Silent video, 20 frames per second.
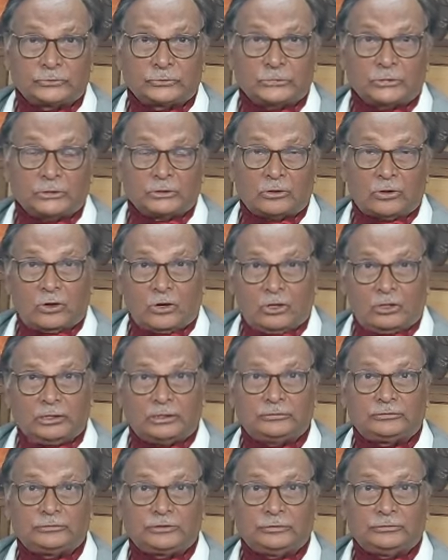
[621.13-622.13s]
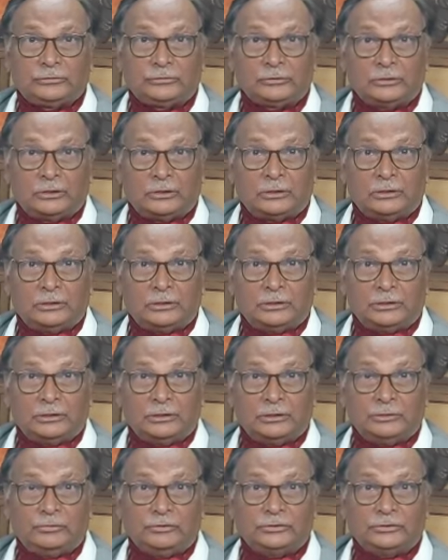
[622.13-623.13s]
All his
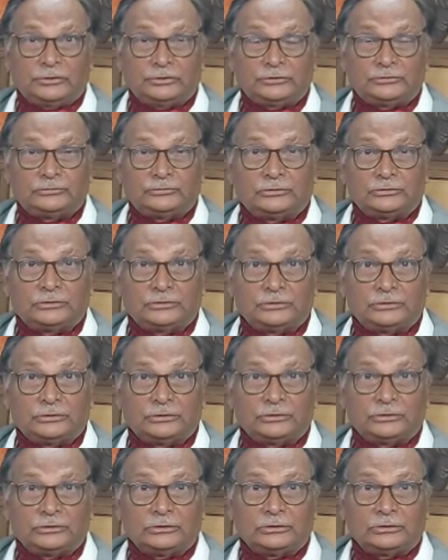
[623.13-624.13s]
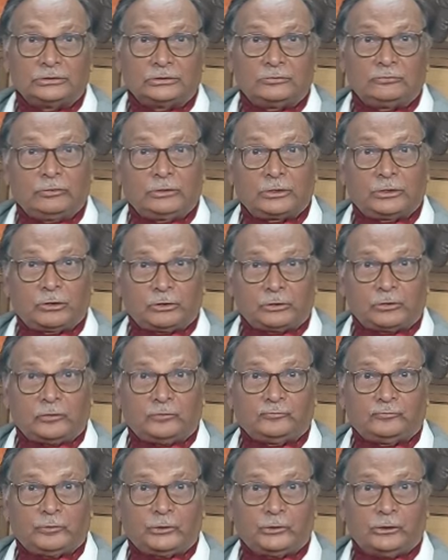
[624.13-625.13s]
divisions were cut off
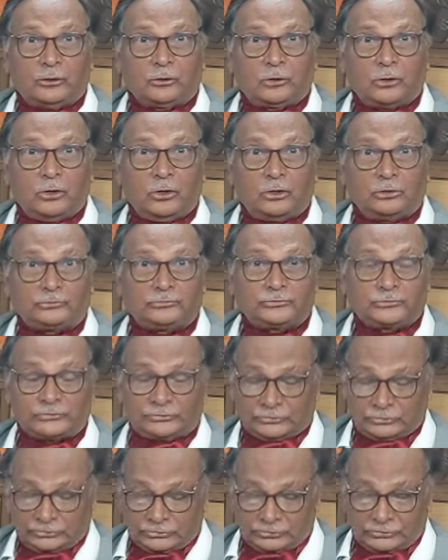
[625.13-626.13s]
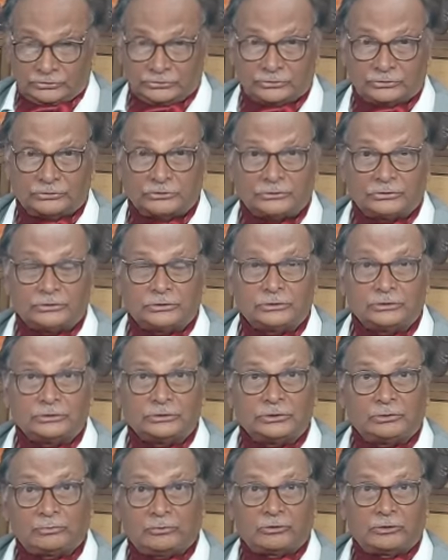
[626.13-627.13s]
by our course. It
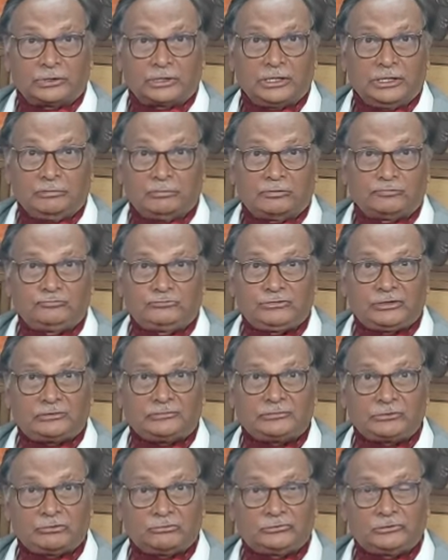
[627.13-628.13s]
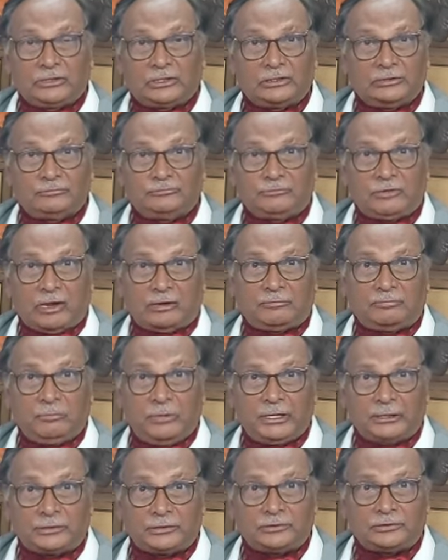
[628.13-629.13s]
was a game of chess. He was nearly
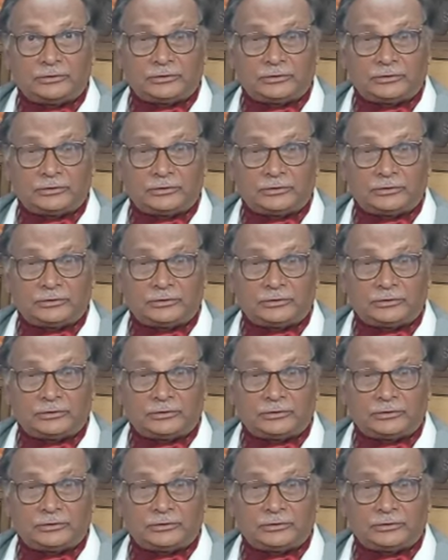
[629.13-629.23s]
checkmated.